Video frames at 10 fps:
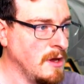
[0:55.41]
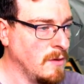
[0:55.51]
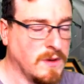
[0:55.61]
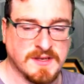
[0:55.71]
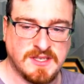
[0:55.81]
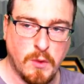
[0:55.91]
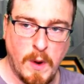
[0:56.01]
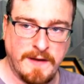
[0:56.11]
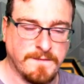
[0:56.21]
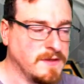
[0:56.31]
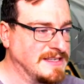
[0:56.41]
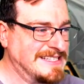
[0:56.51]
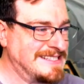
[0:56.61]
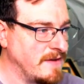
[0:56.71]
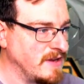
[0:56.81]
We are still waiting for the
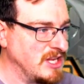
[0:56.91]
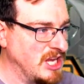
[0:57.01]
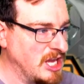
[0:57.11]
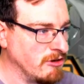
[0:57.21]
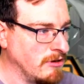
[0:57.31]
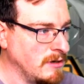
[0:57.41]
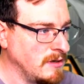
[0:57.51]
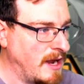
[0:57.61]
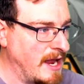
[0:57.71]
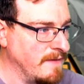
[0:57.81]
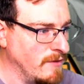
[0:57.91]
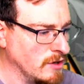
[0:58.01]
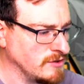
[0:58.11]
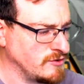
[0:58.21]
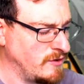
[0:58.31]
7-year
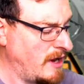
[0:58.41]
anniversary.